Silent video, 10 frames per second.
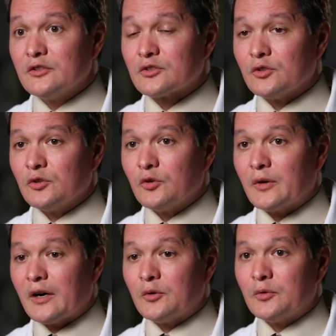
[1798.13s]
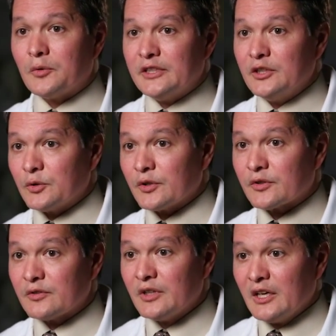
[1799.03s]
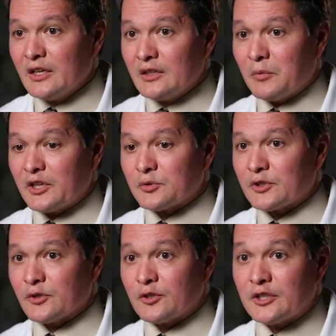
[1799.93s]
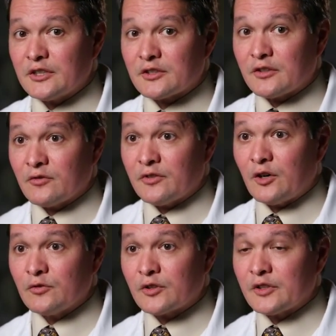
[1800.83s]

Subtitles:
And so how we deal with mitral regurgitation in the valve